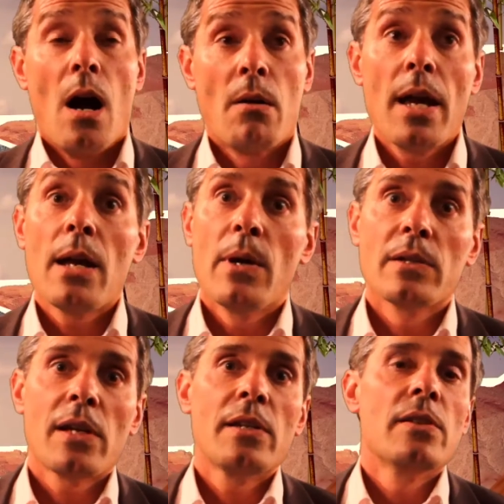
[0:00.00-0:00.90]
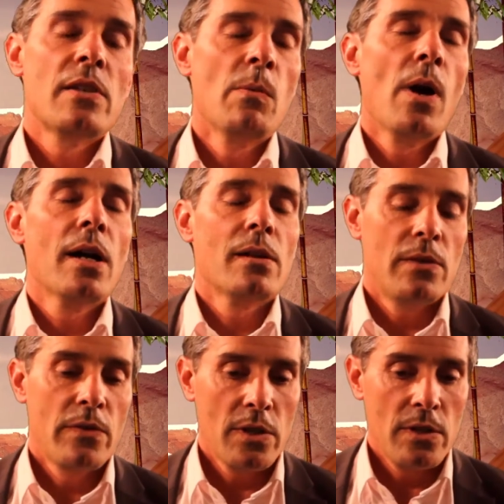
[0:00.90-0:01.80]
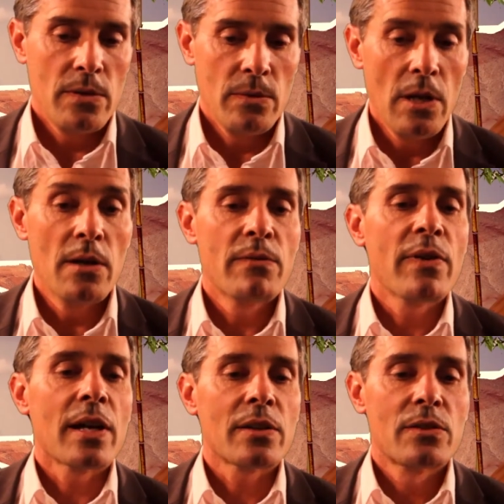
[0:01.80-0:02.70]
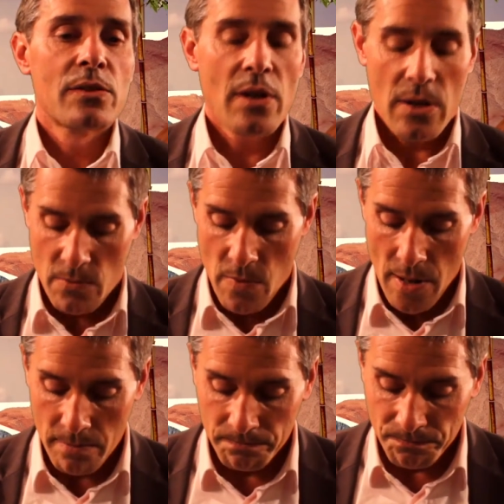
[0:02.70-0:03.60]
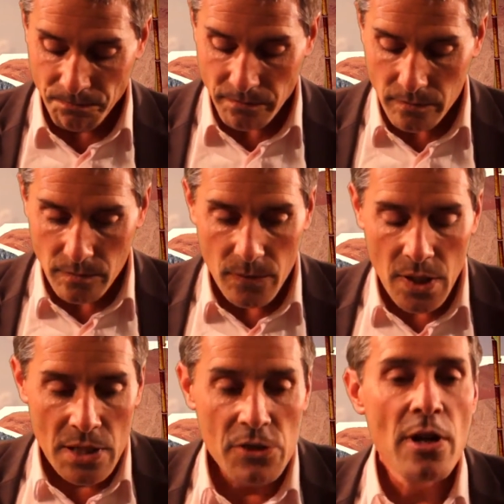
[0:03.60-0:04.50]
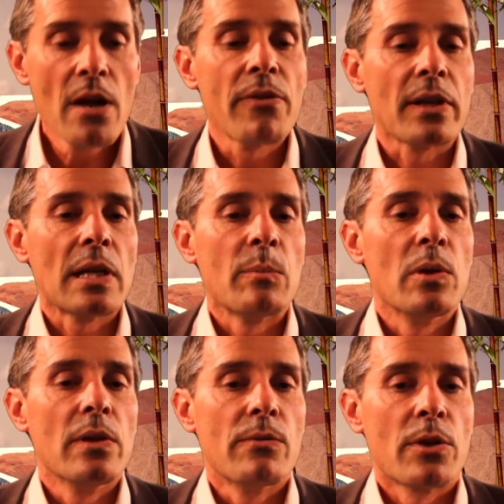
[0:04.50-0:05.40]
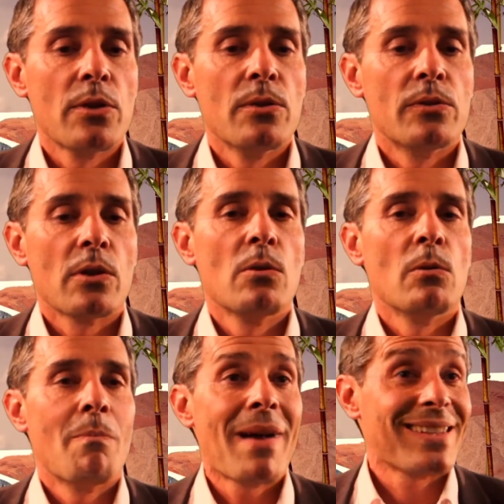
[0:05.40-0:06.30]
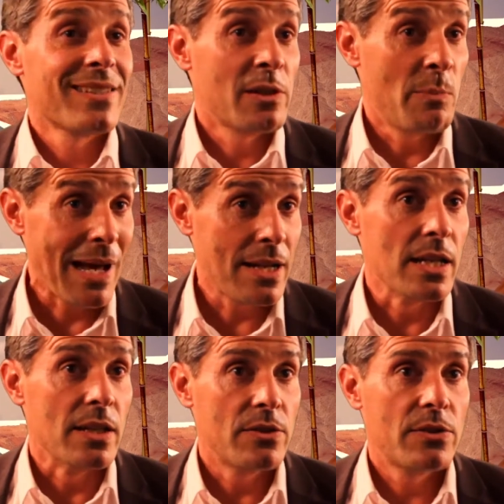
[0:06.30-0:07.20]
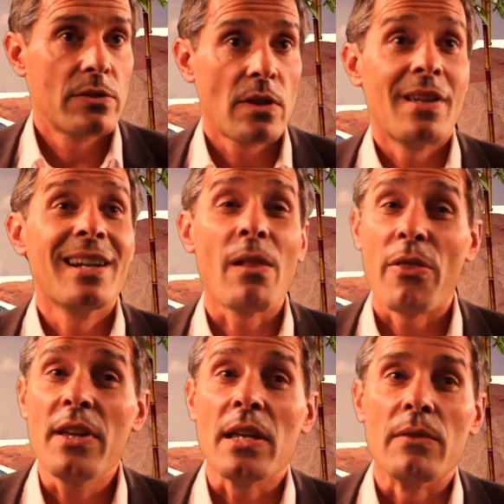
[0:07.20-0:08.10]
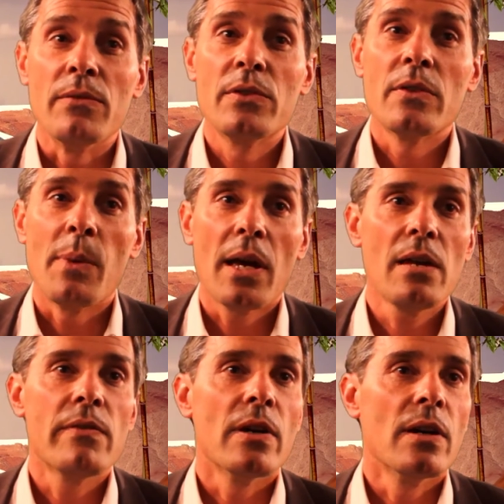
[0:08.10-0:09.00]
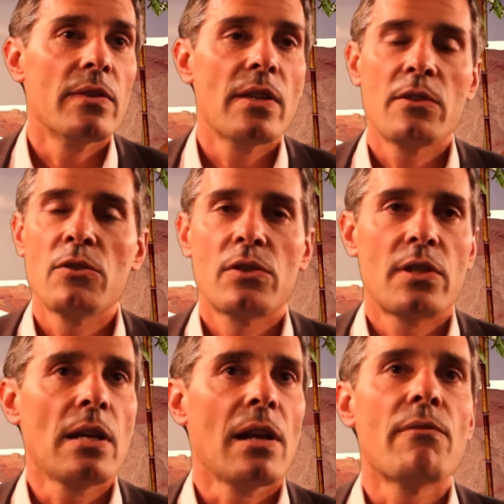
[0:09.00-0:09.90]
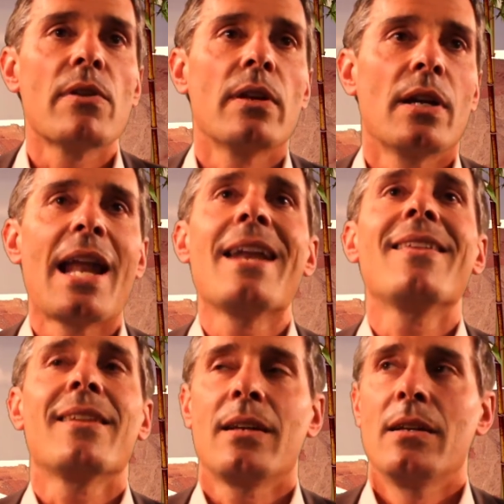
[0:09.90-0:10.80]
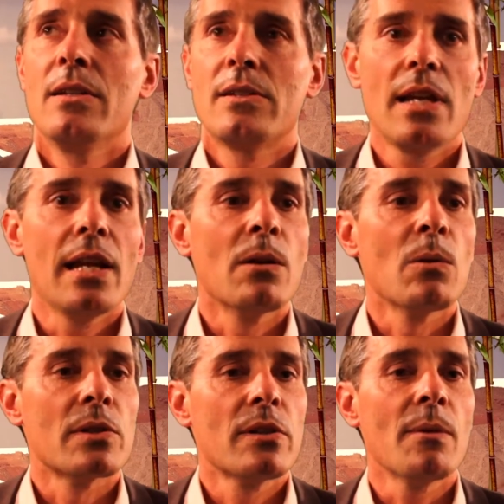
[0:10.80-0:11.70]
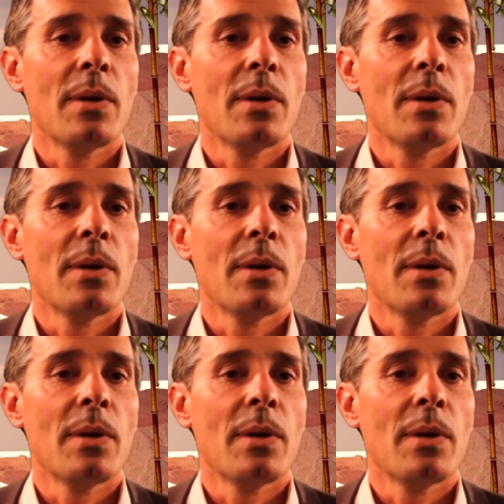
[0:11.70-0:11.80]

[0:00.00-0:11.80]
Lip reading: Okay, well, 10 years in the wild, you've got to learn fast. So, did you know, for example, that raccoons are called masked bandits? So they're little thieves. The behaviour, they just steal everything and anything. Stealing all the time.